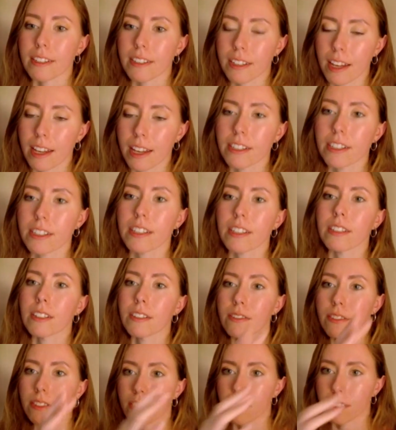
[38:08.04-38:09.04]
that ending
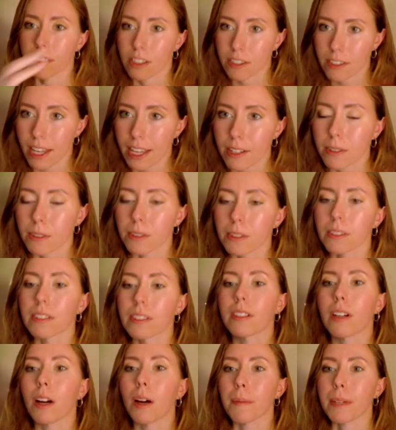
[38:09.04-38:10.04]
of a
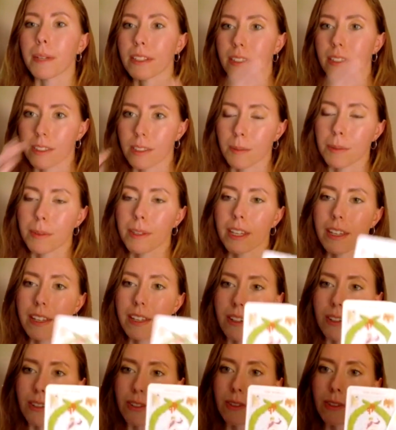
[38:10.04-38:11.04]
cycle coming into play
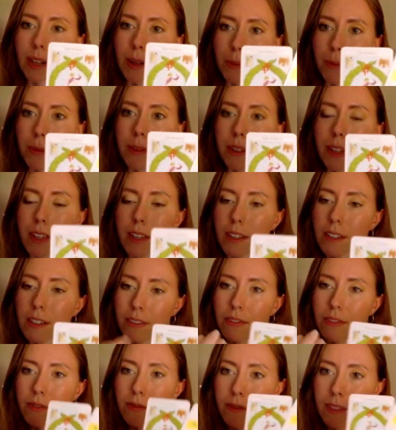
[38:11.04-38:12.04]
here. So that really
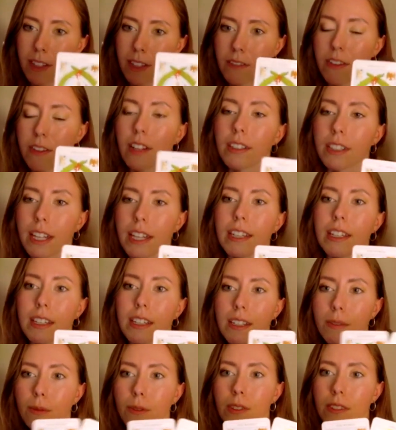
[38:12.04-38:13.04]
felt like
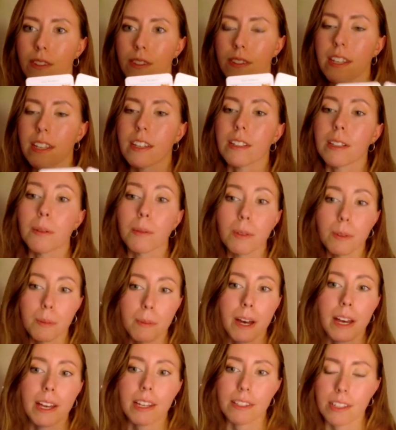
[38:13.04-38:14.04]
it was syncing up
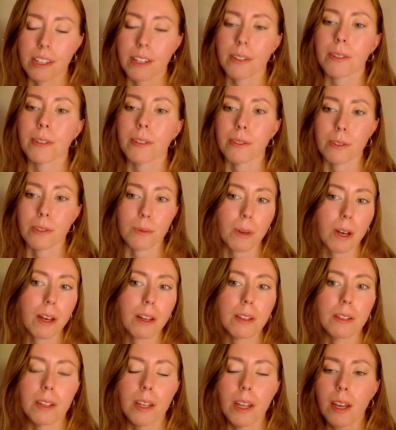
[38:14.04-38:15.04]
with my tarot as
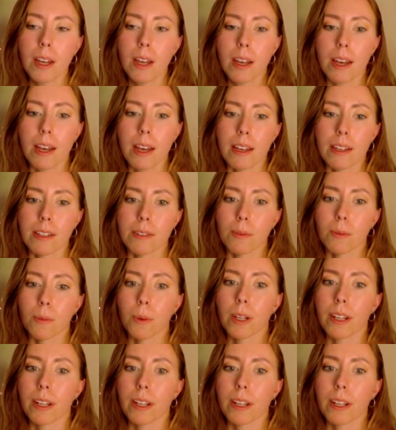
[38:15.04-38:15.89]
well. And